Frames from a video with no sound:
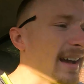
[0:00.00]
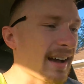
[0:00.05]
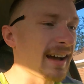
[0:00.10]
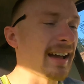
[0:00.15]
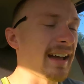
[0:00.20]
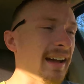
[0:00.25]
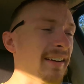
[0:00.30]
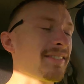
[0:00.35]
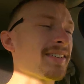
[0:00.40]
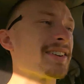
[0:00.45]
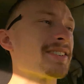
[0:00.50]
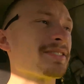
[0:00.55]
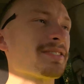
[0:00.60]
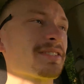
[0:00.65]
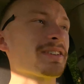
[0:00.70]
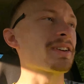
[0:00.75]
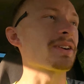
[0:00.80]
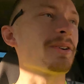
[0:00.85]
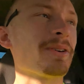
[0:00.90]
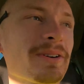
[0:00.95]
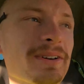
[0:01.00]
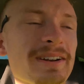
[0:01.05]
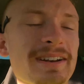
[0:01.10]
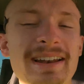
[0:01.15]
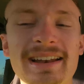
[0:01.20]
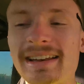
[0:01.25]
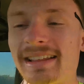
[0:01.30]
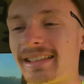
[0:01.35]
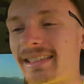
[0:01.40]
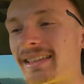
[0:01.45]
I haven't
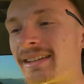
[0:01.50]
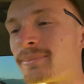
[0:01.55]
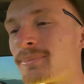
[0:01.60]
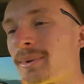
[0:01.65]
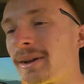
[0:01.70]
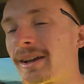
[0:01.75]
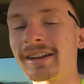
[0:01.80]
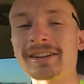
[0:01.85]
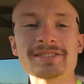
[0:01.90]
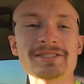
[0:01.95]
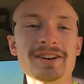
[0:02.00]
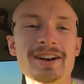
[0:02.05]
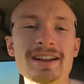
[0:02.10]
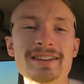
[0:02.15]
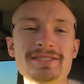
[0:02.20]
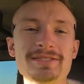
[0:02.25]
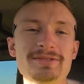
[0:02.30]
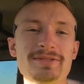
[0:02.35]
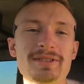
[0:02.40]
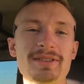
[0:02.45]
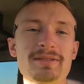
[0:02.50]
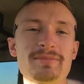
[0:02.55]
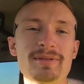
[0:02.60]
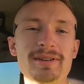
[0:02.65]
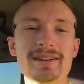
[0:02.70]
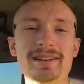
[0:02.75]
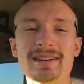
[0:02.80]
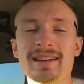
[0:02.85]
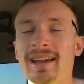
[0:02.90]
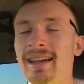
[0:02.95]
recorded anything because there hasn't really
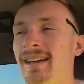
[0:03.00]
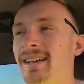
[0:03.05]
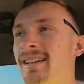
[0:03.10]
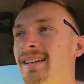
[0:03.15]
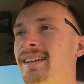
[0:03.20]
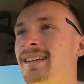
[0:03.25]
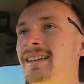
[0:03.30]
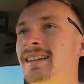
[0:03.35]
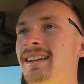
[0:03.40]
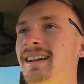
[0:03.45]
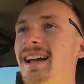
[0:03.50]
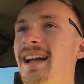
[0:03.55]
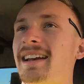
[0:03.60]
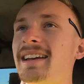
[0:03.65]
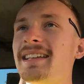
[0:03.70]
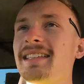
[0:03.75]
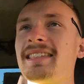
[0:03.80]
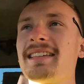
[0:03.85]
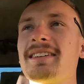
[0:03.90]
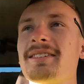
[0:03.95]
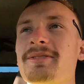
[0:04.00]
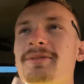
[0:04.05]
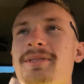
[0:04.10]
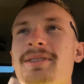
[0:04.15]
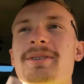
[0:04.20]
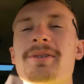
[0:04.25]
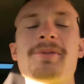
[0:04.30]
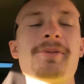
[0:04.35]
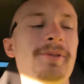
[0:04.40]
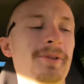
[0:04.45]
been anything to
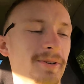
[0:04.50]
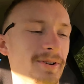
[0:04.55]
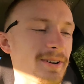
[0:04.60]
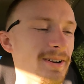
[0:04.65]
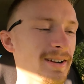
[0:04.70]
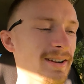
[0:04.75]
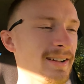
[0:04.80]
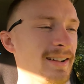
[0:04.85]
record.